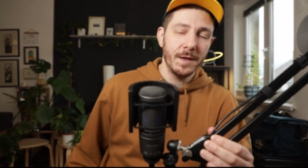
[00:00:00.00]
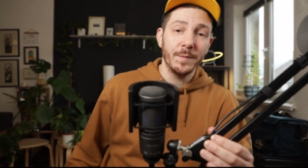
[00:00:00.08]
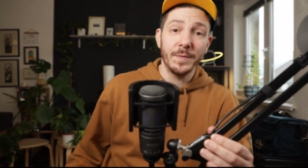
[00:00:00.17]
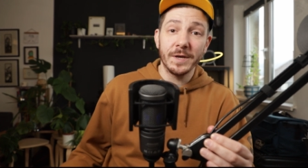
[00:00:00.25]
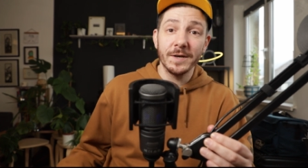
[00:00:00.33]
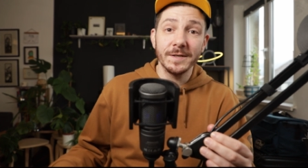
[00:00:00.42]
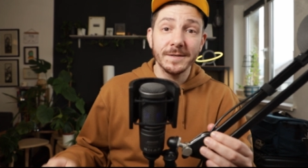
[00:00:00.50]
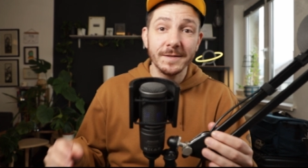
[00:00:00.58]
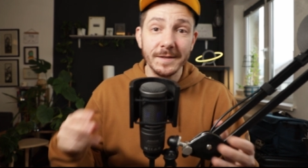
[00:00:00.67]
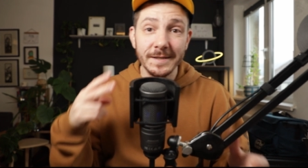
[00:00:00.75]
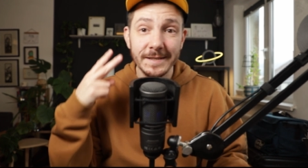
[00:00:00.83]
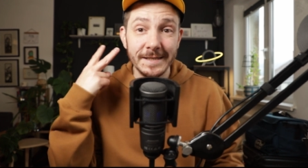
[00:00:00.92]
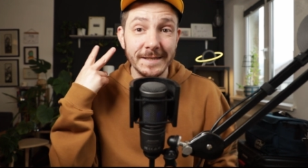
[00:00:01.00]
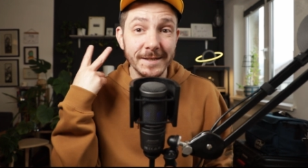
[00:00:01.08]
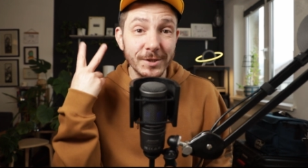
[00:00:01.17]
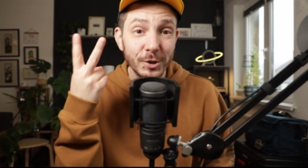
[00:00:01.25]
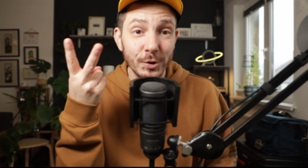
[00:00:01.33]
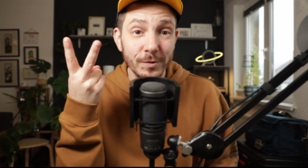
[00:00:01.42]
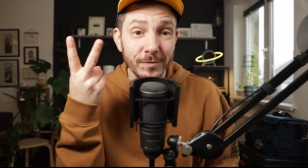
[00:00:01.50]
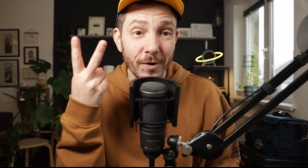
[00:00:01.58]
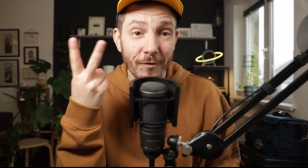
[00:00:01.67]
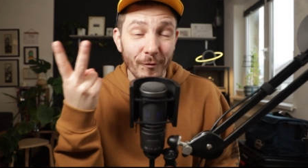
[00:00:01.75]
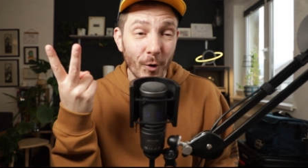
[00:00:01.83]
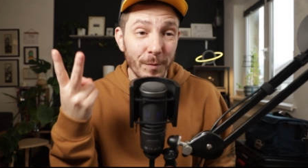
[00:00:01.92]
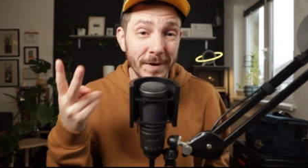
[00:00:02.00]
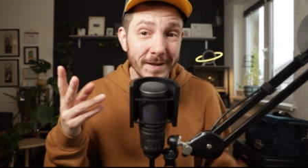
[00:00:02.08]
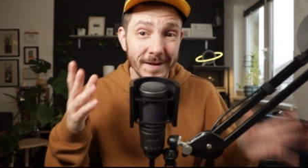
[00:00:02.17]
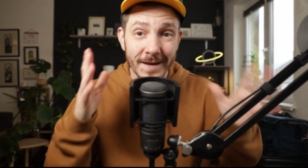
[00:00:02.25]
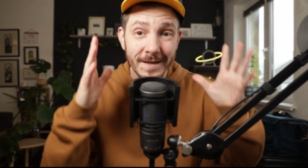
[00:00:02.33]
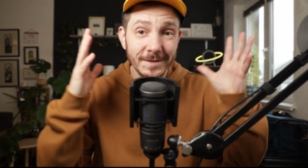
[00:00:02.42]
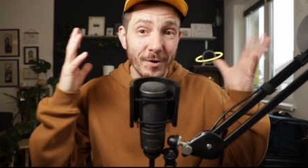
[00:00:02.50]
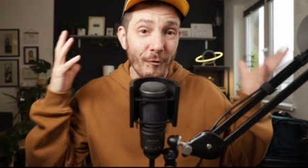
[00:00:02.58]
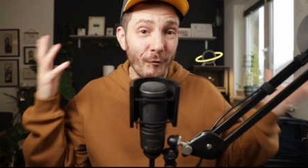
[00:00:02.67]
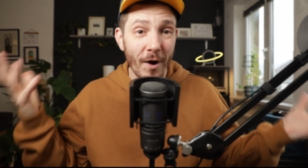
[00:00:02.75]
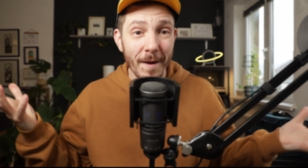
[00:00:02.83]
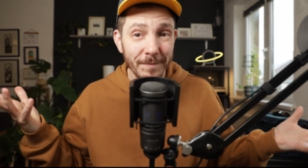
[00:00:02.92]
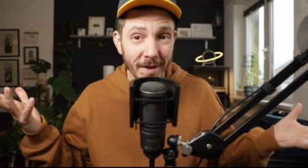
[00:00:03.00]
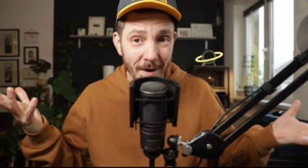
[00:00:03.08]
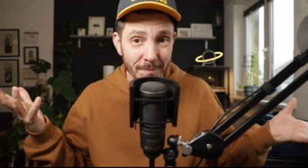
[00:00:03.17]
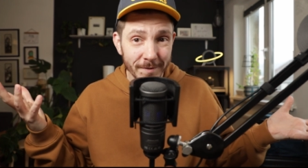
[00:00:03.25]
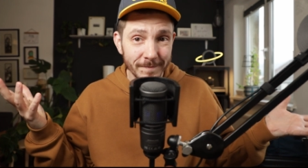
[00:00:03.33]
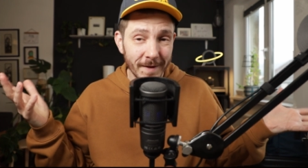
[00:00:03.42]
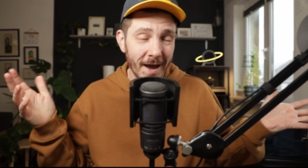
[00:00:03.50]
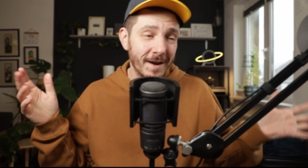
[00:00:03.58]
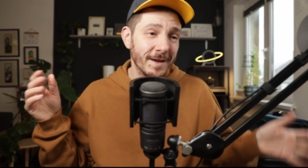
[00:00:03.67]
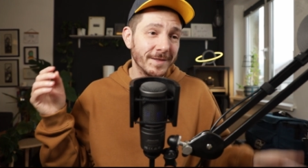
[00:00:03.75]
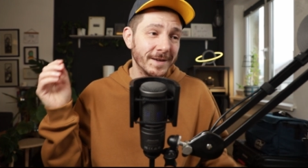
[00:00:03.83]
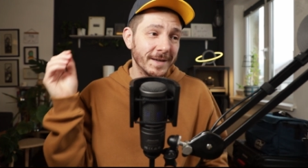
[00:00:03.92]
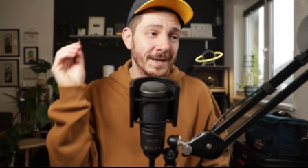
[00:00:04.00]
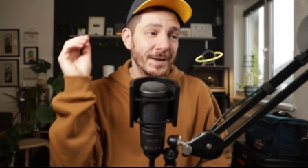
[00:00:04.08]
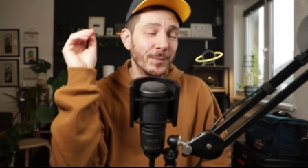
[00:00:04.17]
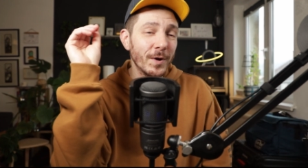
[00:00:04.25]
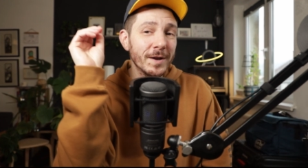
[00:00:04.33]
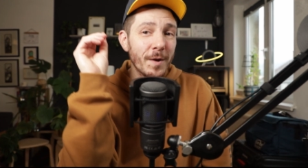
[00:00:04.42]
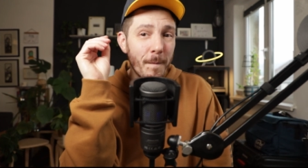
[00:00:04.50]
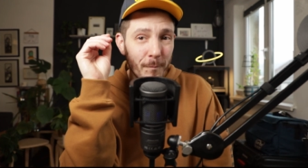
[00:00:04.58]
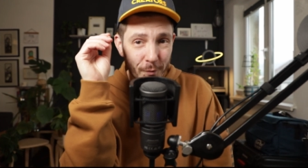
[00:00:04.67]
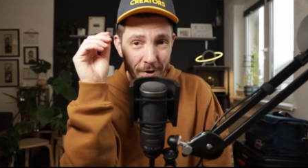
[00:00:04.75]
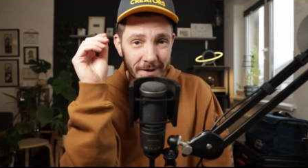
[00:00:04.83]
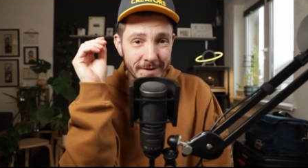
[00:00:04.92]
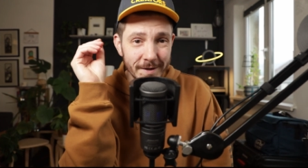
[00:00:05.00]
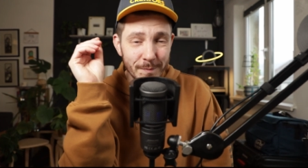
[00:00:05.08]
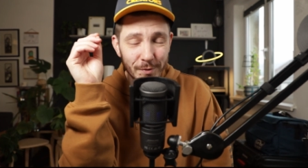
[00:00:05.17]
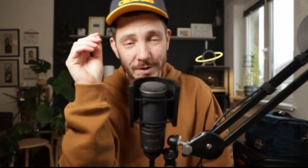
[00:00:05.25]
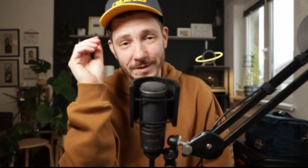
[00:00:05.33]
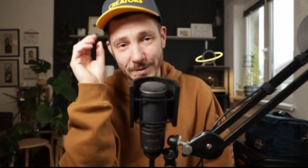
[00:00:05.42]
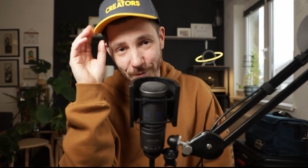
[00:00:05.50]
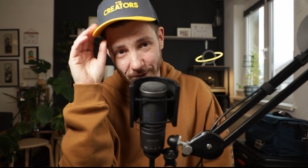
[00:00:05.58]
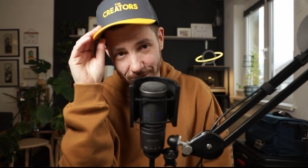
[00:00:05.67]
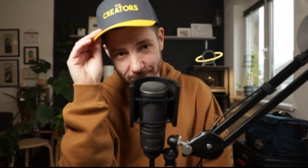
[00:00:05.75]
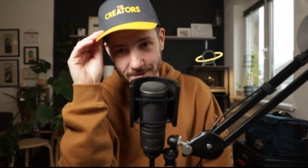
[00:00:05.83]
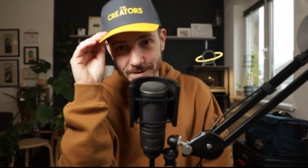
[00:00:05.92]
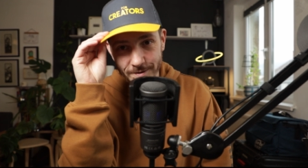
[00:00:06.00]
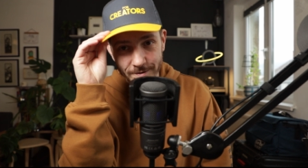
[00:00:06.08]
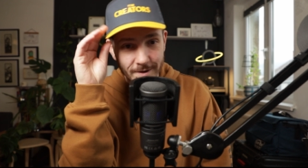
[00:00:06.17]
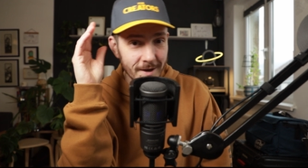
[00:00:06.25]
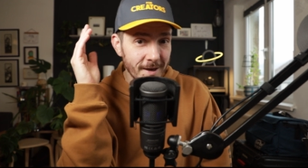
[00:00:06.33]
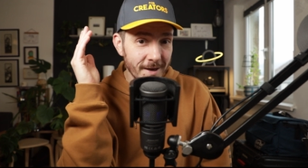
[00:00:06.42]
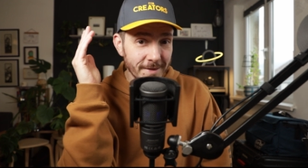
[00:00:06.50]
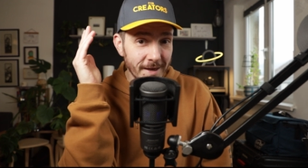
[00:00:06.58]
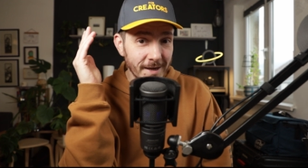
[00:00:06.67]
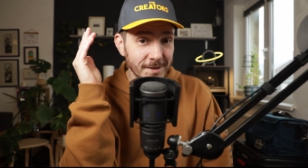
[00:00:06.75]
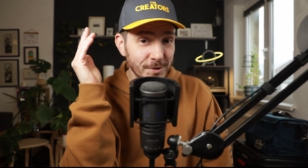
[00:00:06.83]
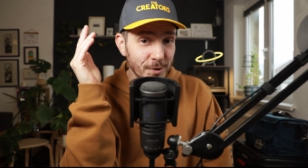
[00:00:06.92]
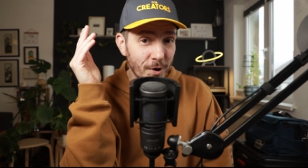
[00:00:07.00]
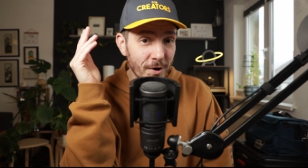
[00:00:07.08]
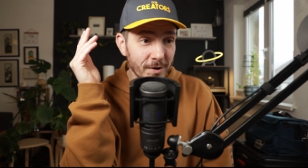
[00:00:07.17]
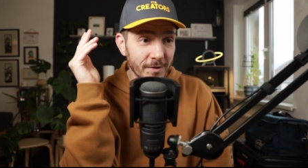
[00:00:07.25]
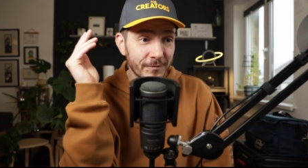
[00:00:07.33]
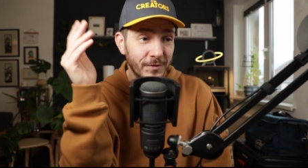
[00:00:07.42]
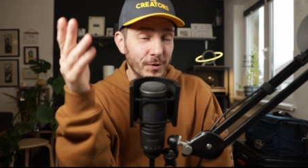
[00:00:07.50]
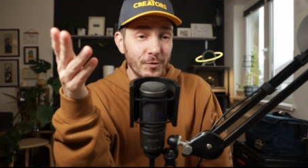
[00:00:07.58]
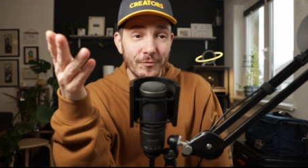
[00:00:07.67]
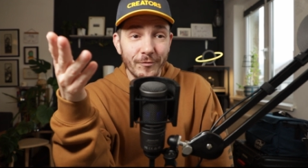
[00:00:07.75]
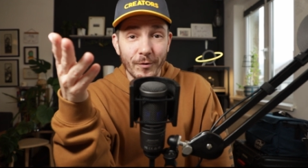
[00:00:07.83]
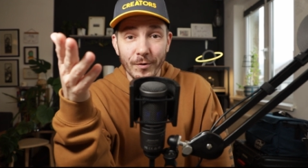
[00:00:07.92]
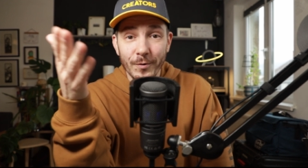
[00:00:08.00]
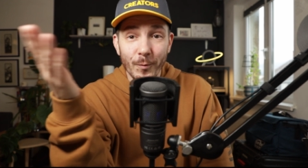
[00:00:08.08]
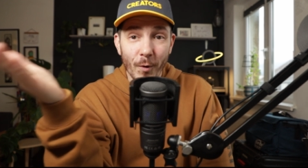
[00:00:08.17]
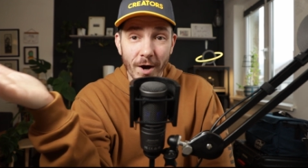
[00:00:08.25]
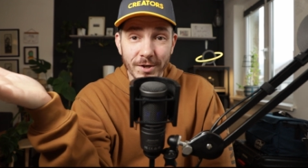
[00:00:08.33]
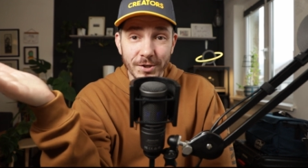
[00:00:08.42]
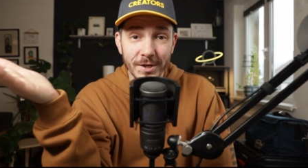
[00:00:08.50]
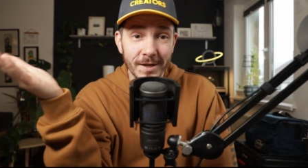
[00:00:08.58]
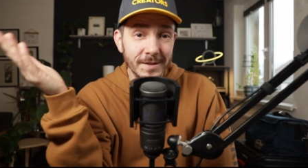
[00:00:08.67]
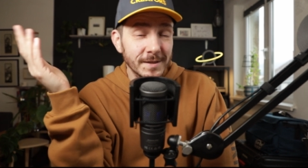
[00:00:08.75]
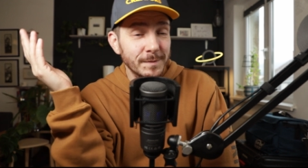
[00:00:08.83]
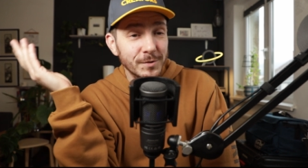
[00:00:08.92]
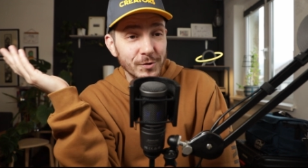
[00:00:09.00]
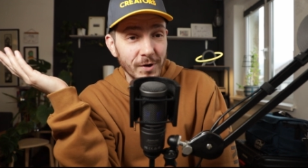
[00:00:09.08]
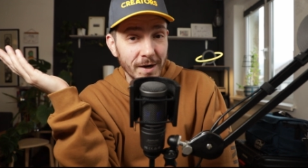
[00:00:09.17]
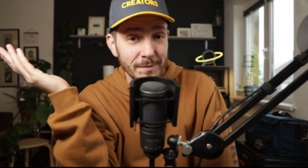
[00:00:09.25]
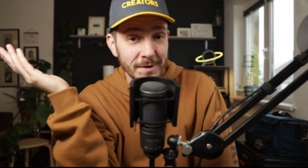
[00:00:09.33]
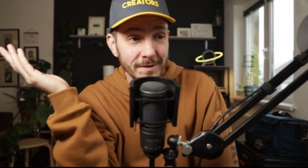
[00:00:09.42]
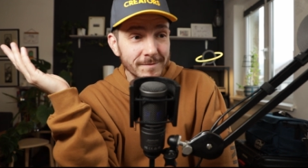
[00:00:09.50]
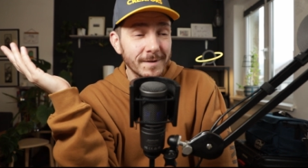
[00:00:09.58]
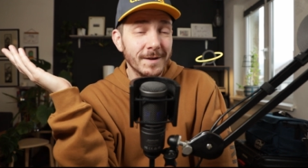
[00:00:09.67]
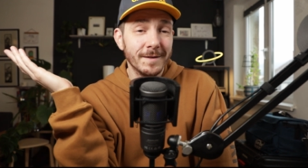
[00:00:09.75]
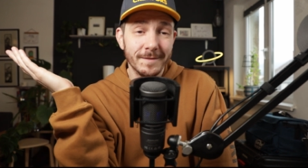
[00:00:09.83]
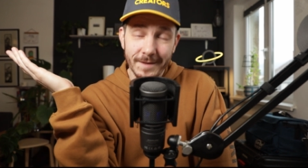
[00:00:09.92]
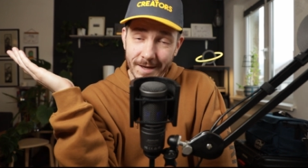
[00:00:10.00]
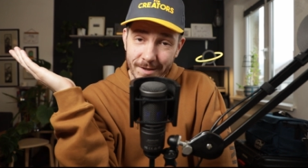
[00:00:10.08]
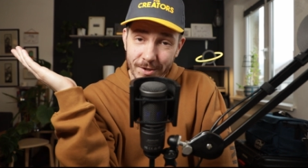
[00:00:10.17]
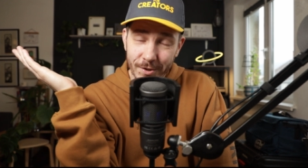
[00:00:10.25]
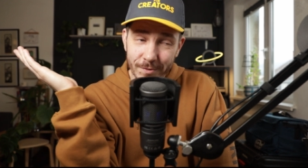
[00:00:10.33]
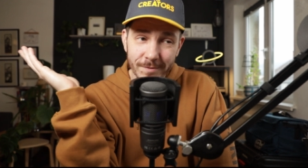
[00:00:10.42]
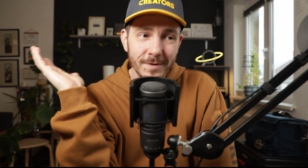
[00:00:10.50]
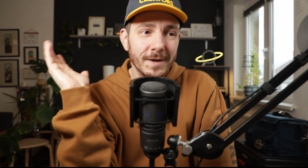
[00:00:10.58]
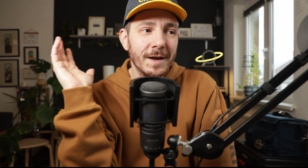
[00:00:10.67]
because season 2 of Orbit is wrapped up and I think it went pretty well. So thanks to all of you for watching and subscribing. Thank you.